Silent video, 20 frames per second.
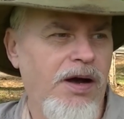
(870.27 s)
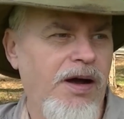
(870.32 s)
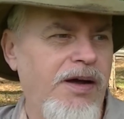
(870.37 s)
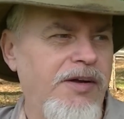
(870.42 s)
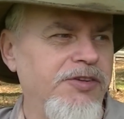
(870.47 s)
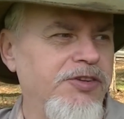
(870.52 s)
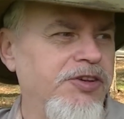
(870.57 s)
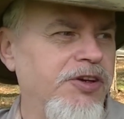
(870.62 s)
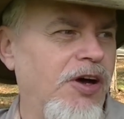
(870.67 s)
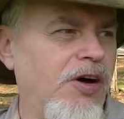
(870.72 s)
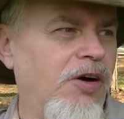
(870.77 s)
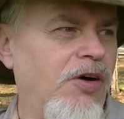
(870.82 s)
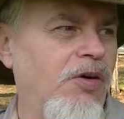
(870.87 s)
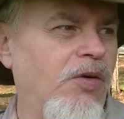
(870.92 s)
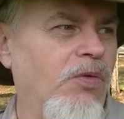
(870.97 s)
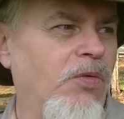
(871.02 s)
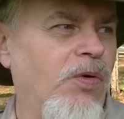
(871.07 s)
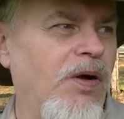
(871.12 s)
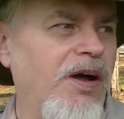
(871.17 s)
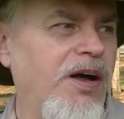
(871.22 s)
And
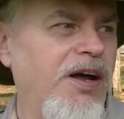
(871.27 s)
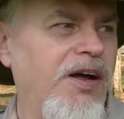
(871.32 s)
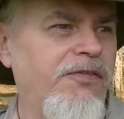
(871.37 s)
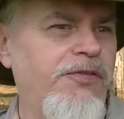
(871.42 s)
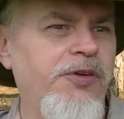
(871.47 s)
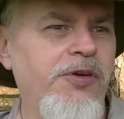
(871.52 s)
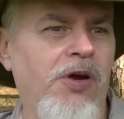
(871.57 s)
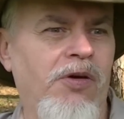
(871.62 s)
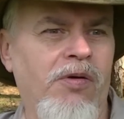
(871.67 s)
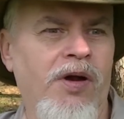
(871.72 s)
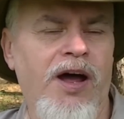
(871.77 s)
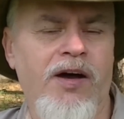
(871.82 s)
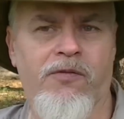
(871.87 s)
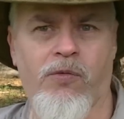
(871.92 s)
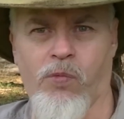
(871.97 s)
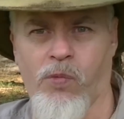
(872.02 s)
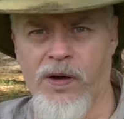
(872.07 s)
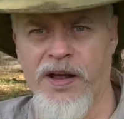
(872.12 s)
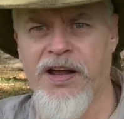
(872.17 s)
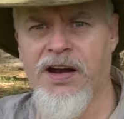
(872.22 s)
so if you don't have
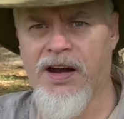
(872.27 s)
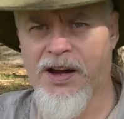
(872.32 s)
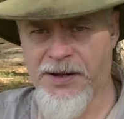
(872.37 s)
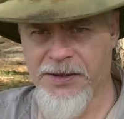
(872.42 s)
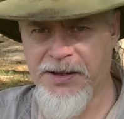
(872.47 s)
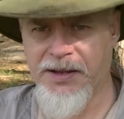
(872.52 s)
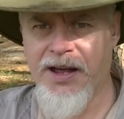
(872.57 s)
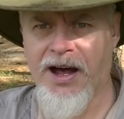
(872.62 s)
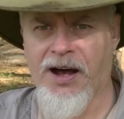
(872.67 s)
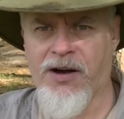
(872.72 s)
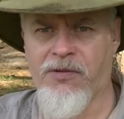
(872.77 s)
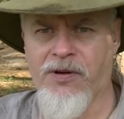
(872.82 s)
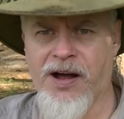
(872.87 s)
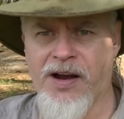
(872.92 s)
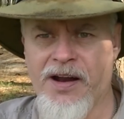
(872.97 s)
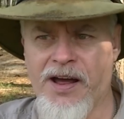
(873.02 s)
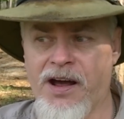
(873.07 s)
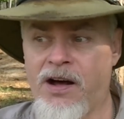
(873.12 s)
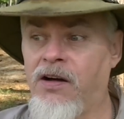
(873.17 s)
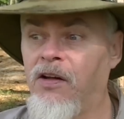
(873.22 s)
a wind like you got
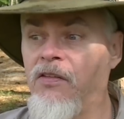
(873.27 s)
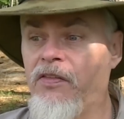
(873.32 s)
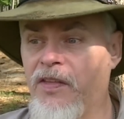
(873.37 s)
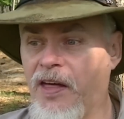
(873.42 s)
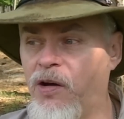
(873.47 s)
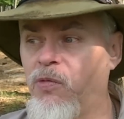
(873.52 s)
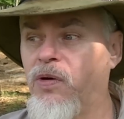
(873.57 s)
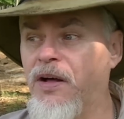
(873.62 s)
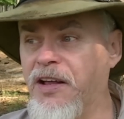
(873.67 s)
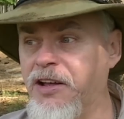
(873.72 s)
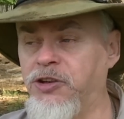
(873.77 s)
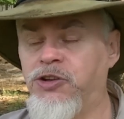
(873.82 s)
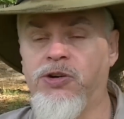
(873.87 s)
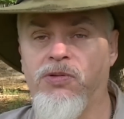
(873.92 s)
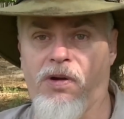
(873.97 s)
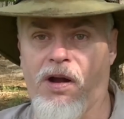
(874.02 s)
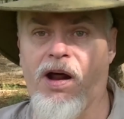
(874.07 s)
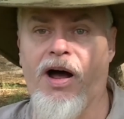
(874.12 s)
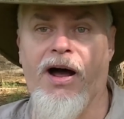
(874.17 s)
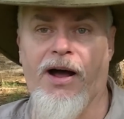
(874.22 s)
right now, they will eat
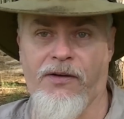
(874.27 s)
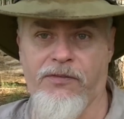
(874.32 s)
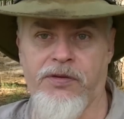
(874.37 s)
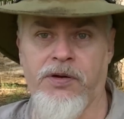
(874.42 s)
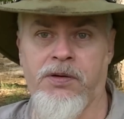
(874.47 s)
you alive.